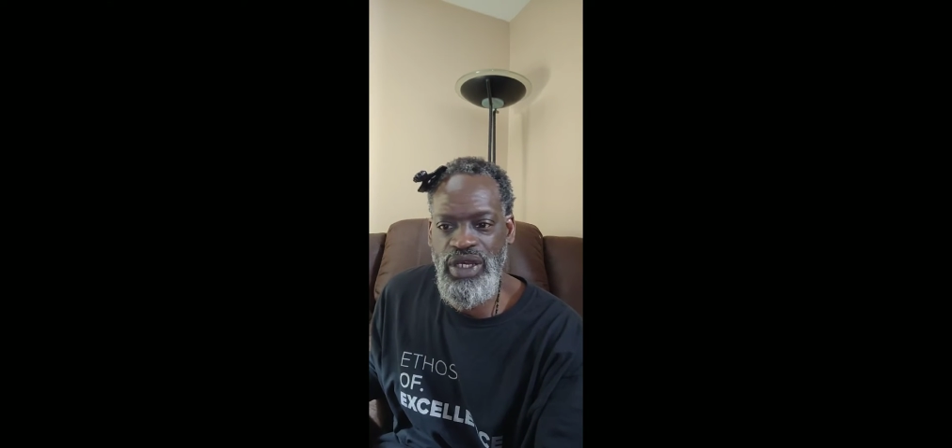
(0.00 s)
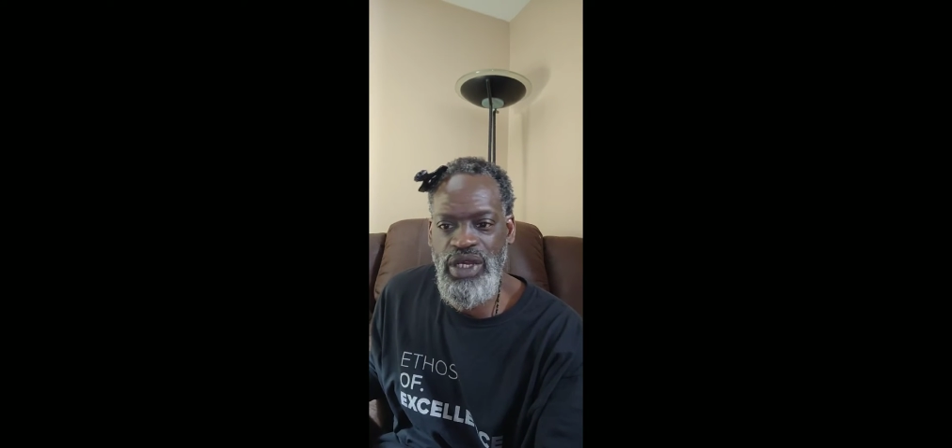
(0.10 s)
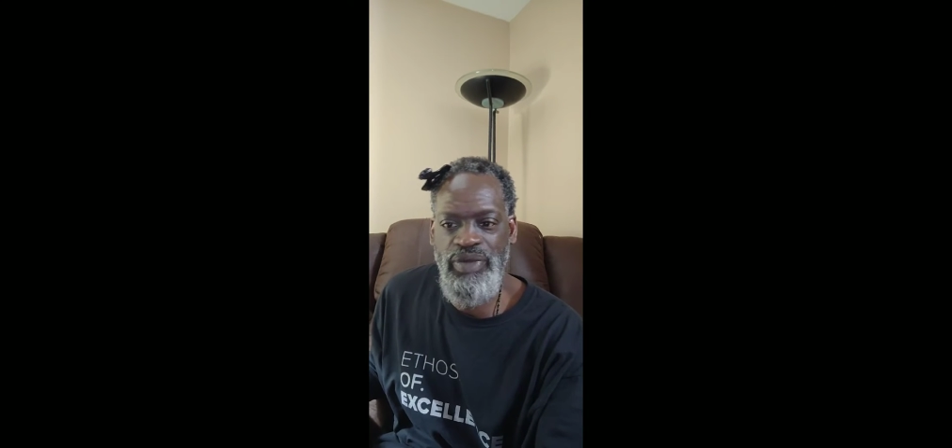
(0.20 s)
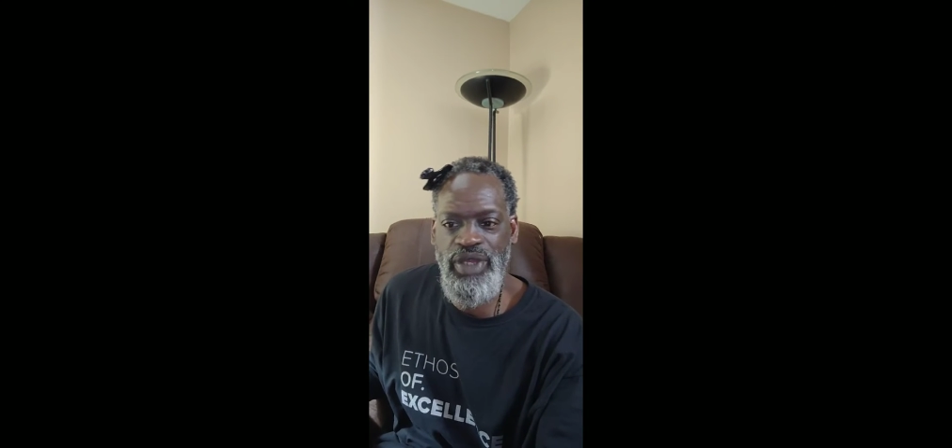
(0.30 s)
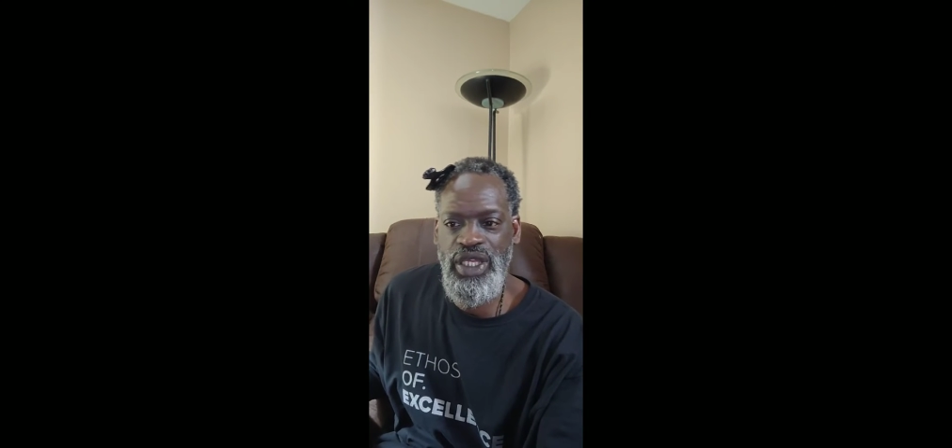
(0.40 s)
I
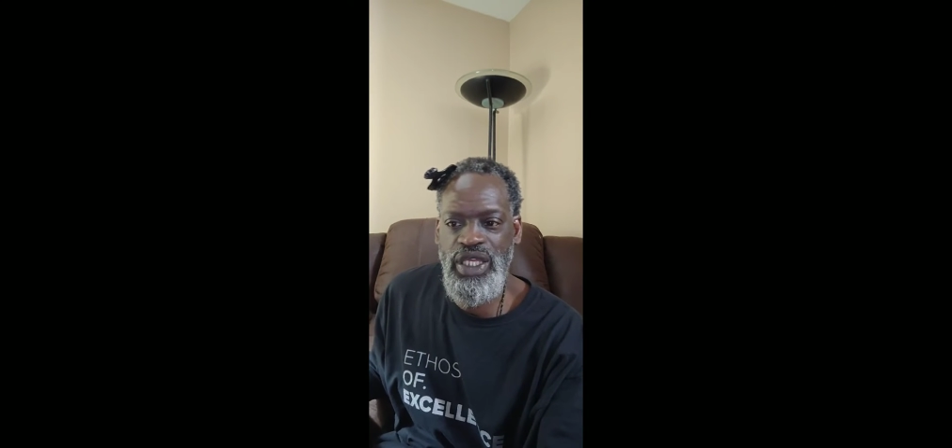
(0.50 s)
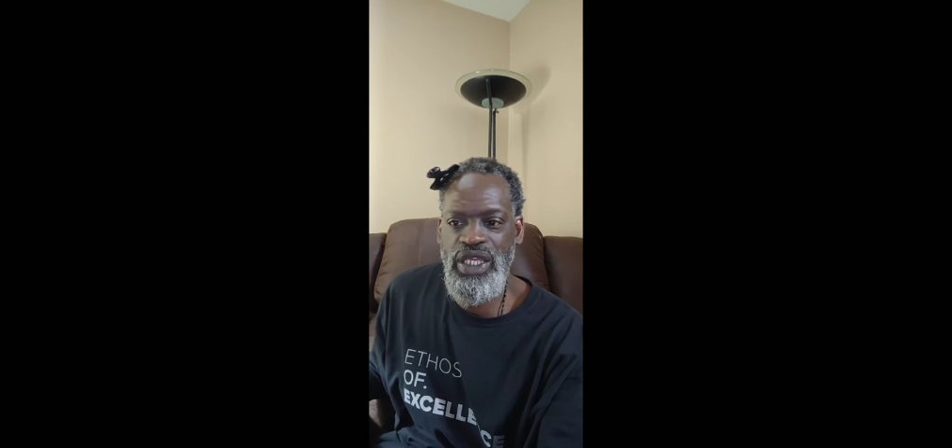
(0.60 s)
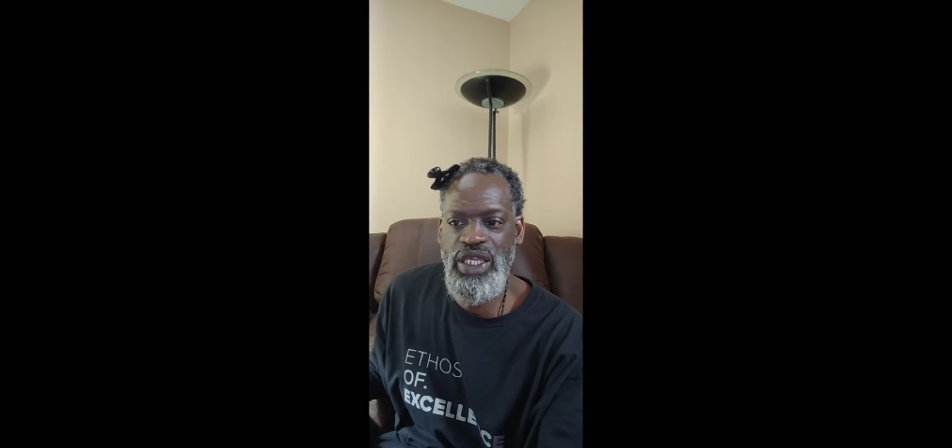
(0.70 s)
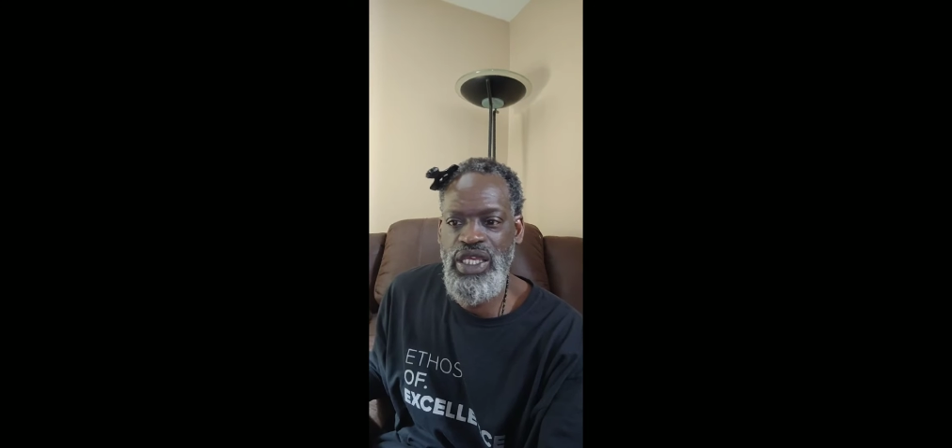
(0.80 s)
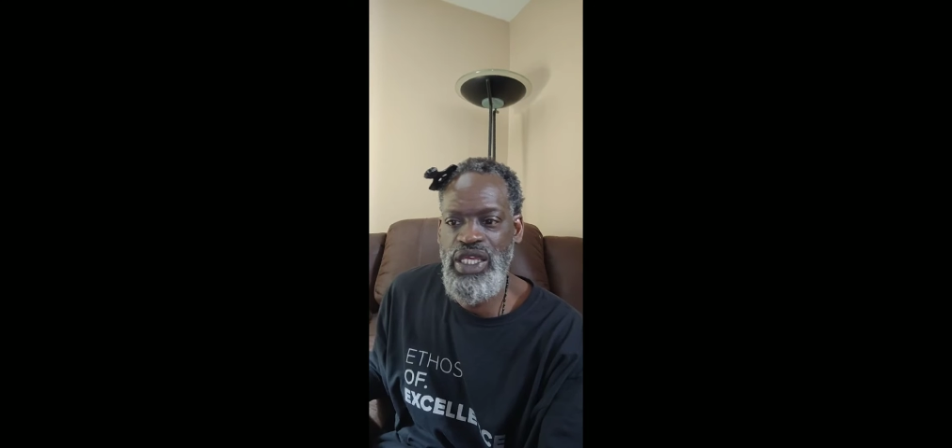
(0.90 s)
mean,
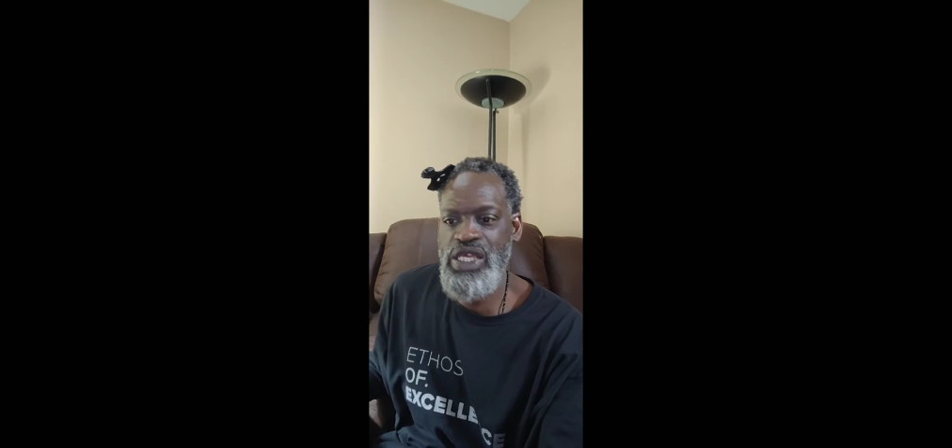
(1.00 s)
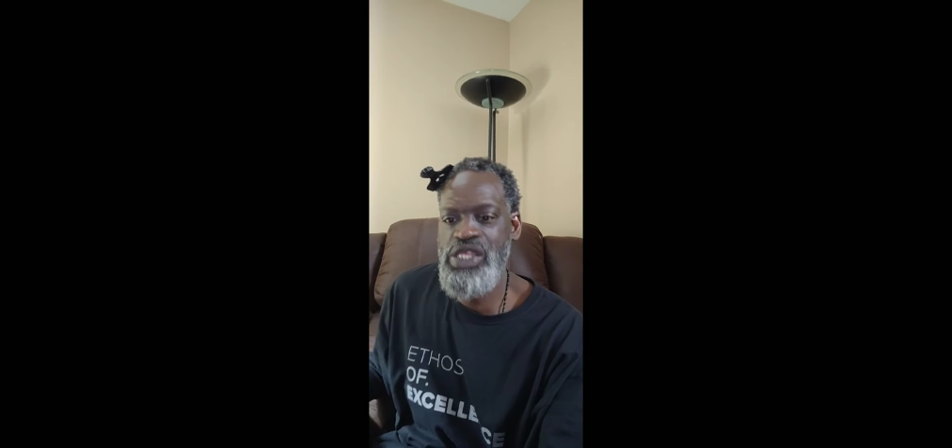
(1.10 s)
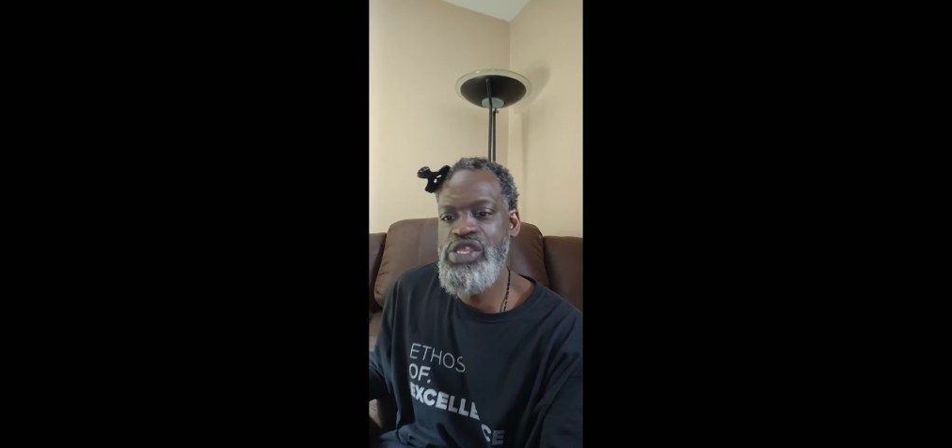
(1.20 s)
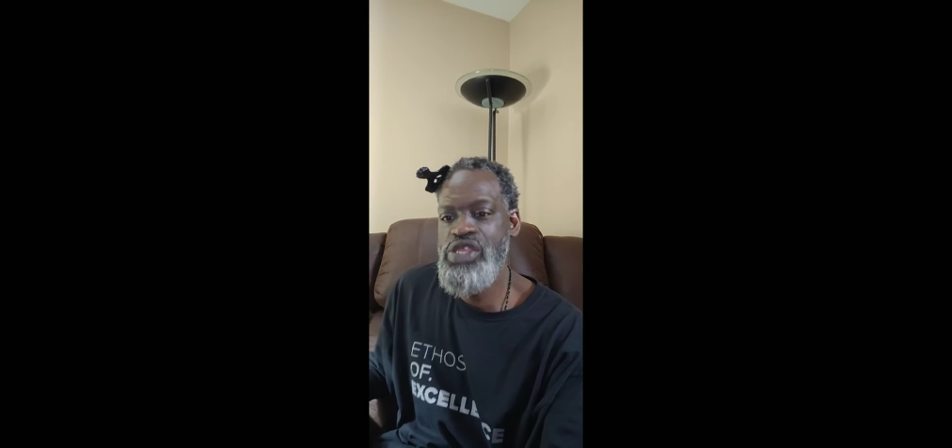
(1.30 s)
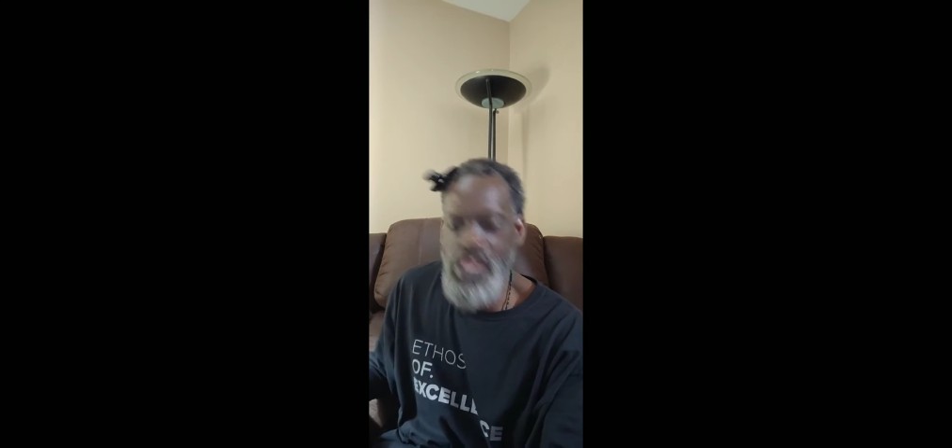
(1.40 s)

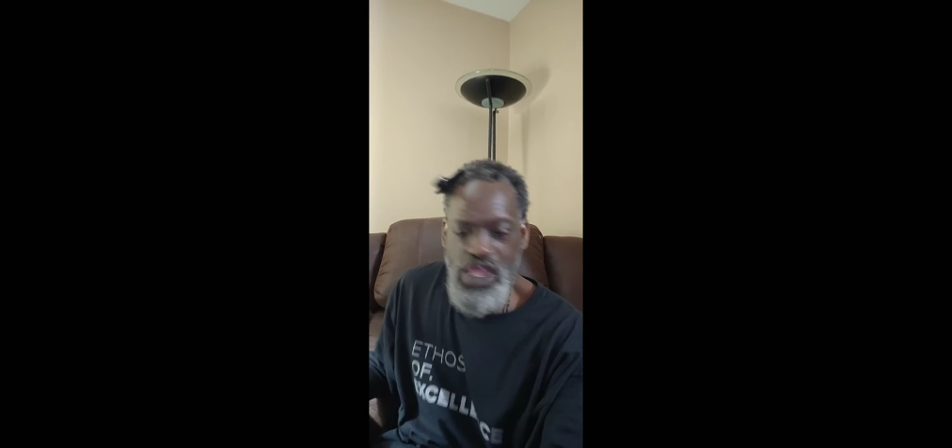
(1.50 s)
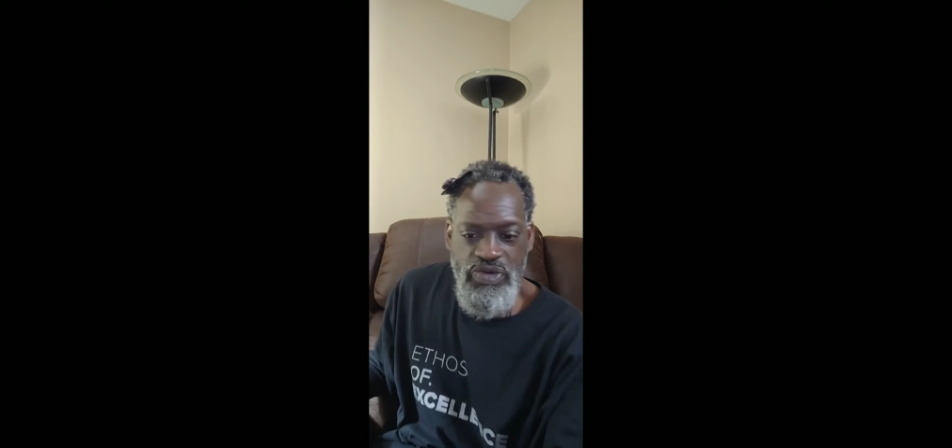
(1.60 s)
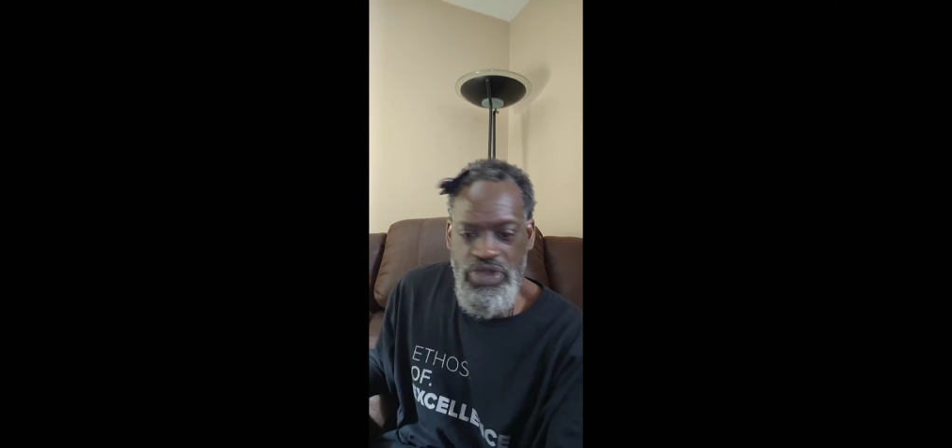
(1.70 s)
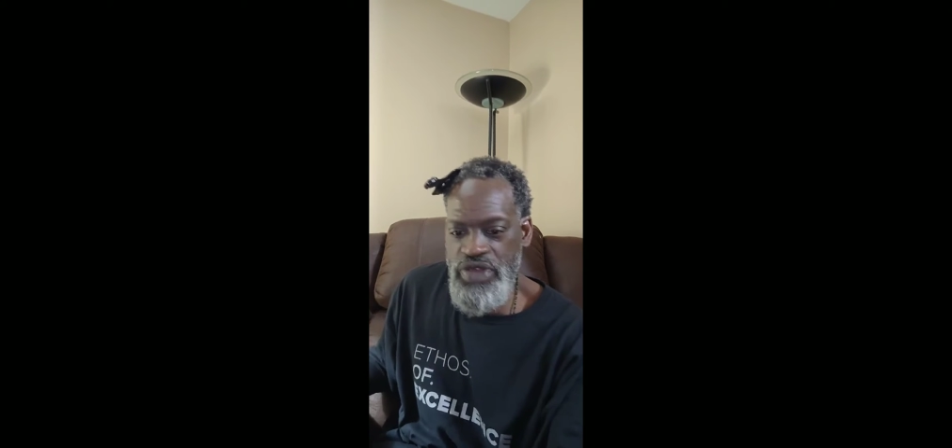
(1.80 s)
you